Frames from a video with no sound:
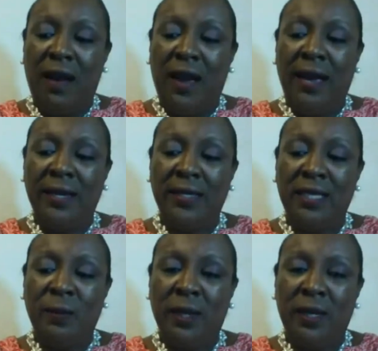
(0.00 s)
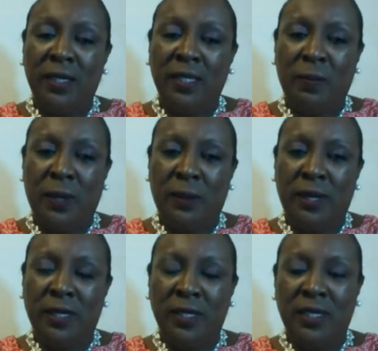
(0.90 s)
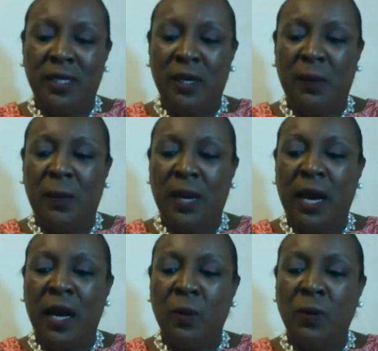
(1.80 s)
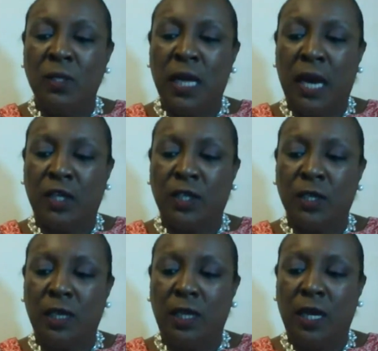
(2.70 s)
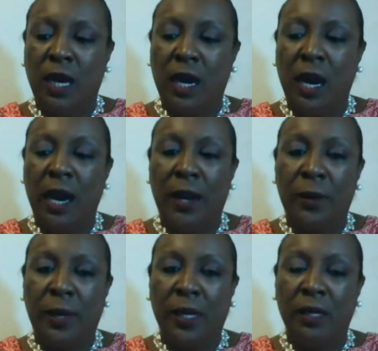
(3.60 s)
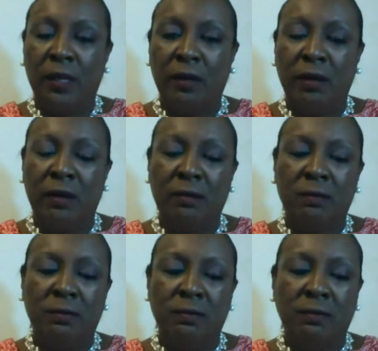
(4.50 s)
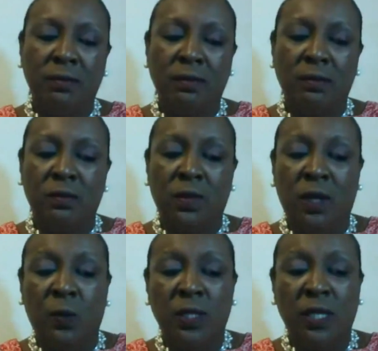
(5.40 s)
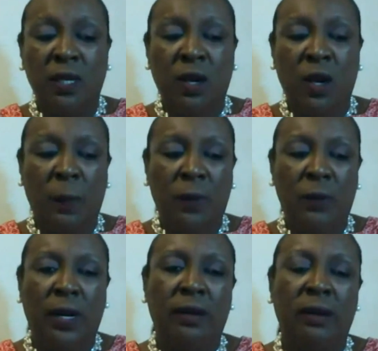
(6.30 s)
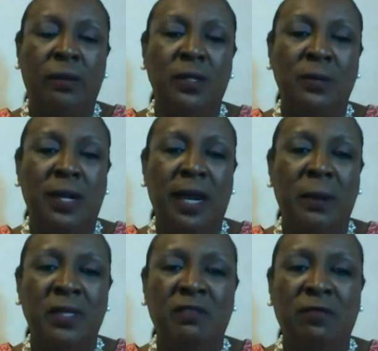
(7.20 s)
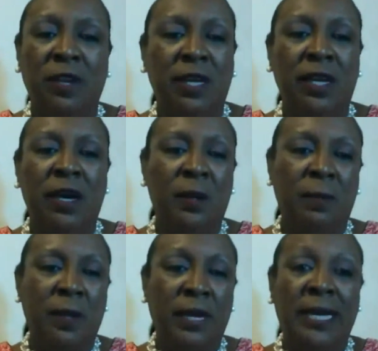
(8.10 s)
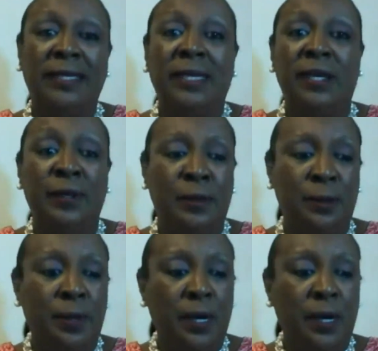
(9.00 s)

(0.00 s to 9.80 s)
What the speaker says: I had a similar experience, but I was actually hiring it wasn't a copywriter. It was when I was freaking out about SEO.